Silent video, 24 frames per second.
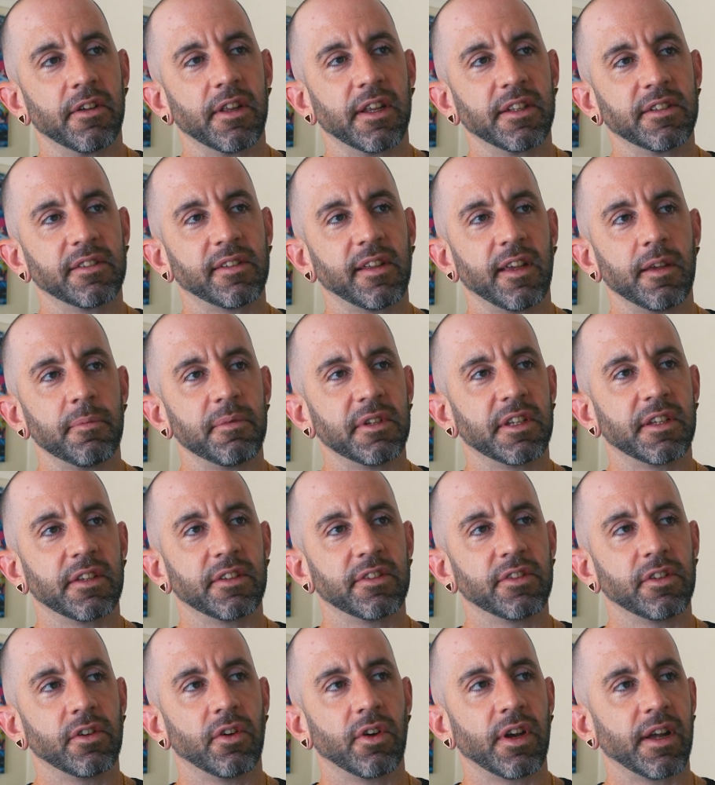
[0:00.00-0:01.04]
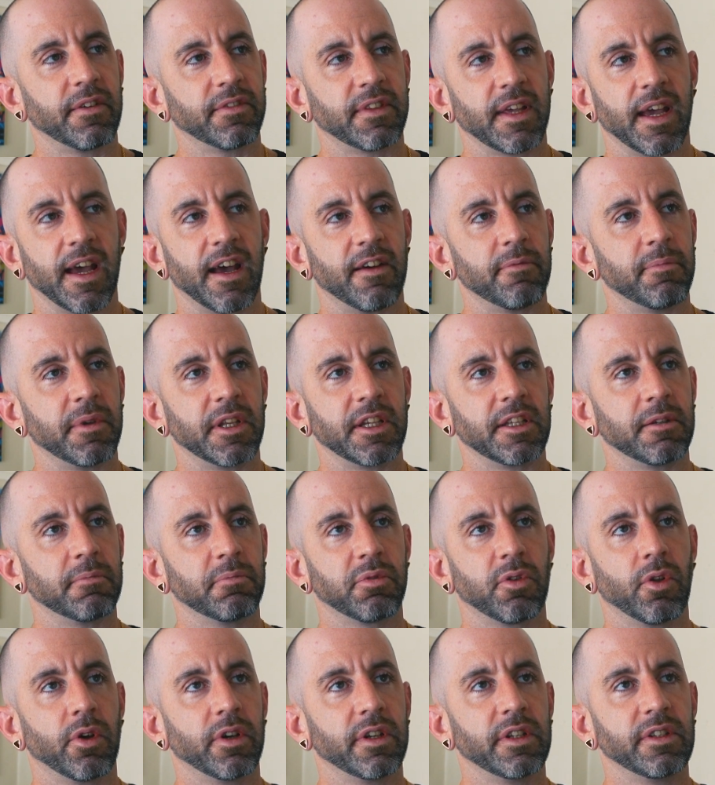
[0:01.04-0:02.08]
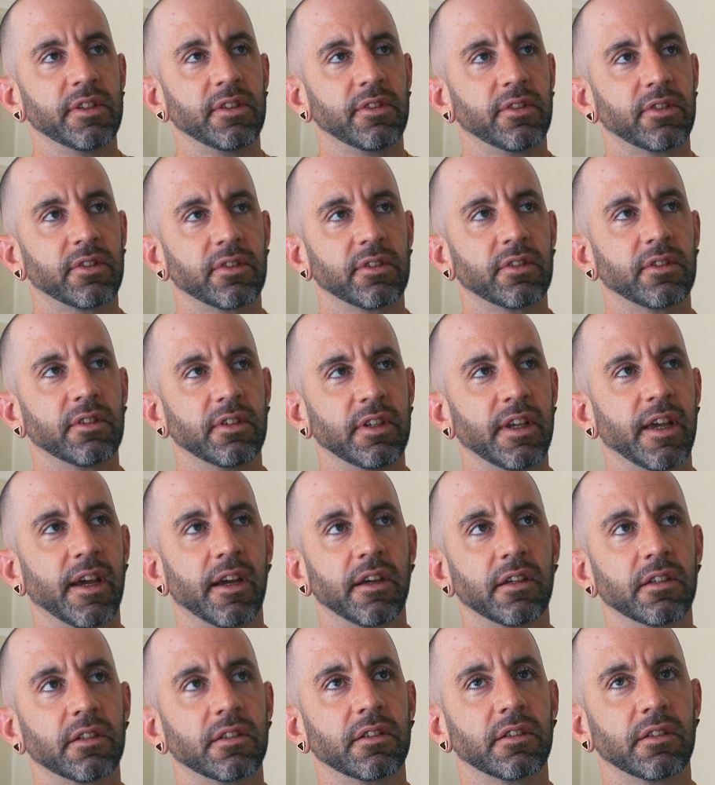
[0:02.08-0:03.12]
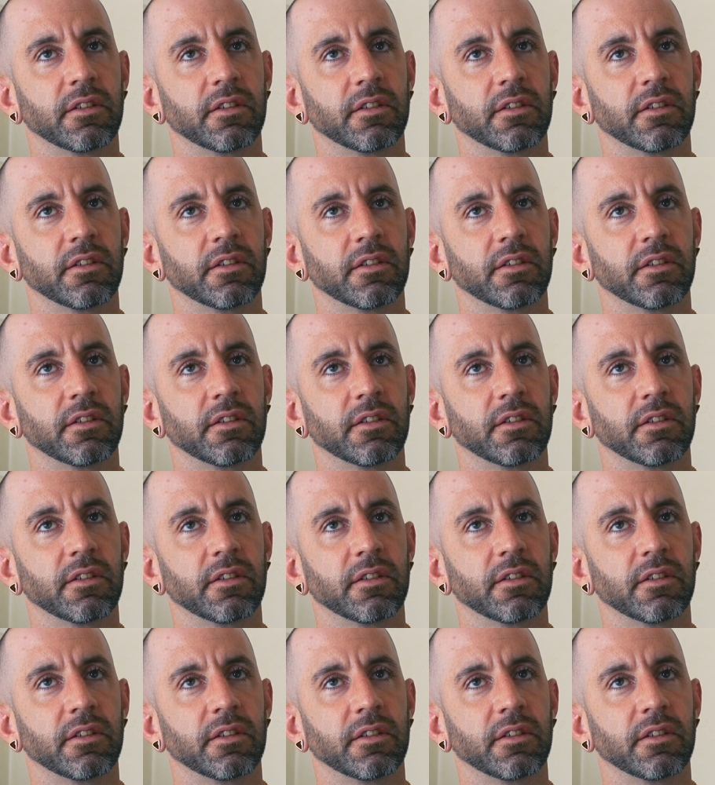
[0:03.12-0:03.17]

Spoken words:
I'd say, because you don't have to have many employees. Yeah.